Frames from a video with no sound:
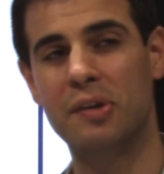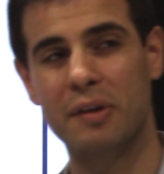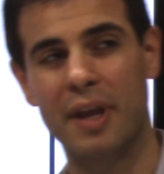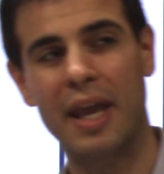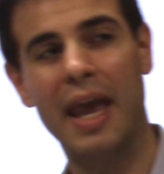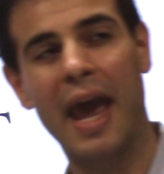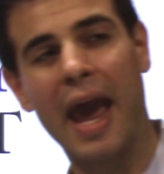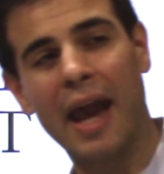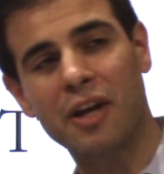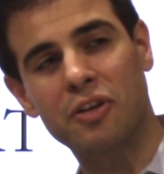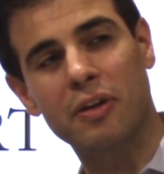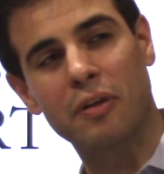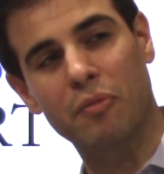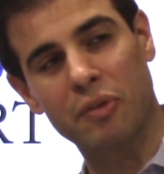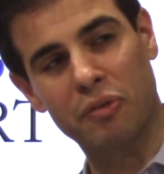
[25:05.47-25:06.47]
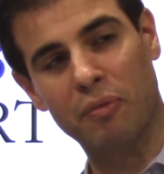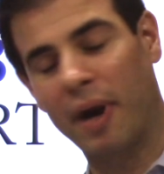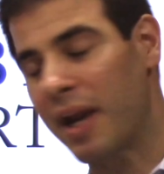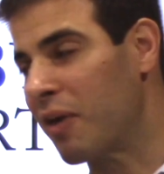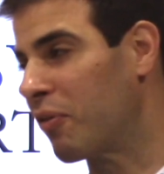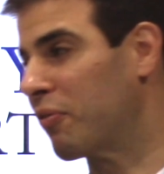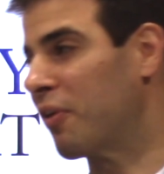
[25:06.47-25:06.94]
He actually was
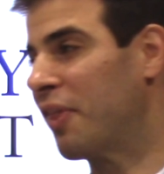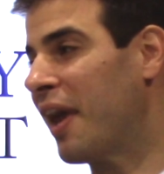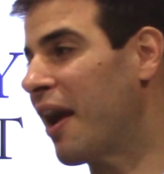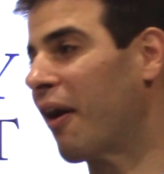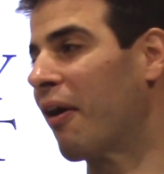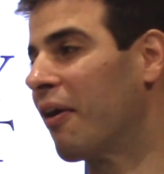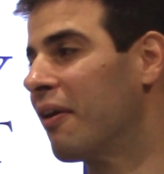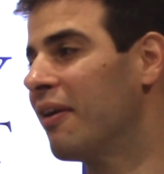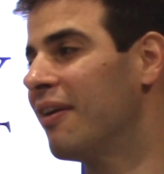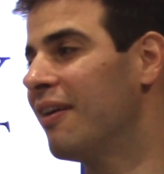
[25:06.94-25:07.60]
right over there